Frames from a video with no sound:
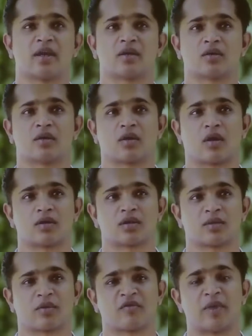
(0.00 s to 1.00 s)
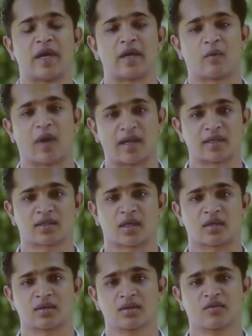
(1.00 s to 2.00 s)
into the concept of building wireless
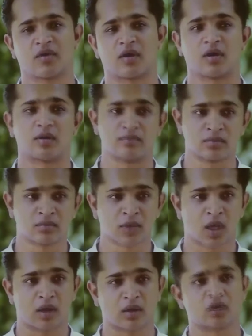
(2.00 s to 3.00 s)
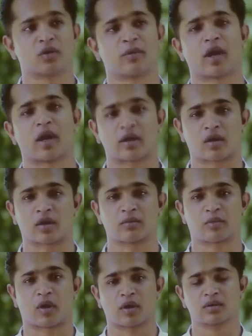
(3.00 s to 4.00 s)
chargers for consumer electronic
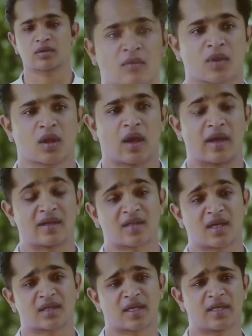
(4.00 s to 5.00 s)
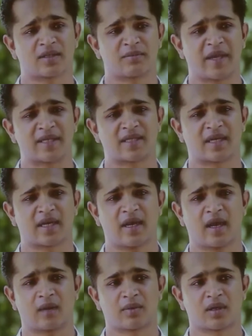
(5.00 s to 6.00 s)
products. NSRCEL has basically
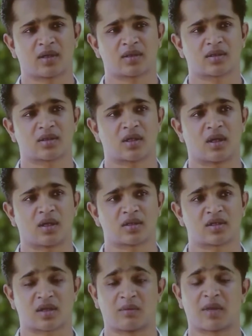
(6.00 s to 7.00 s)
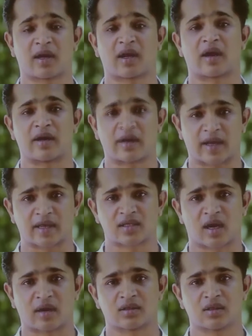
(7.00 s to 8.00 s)
helped us streamline our entire
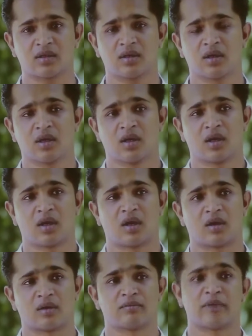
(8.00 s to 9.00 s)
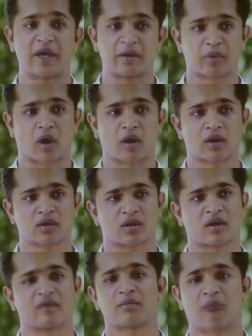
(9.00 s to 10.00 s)
strategy, be it products
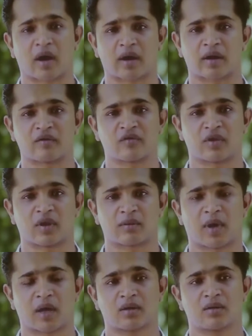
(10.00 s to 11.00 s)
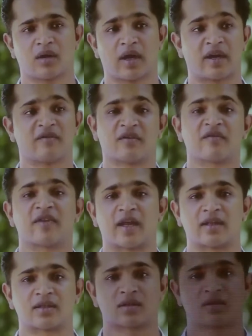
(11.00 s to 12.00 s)
or even marketing for that matter, and even
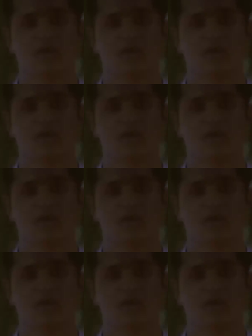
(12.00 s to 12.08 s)
finance.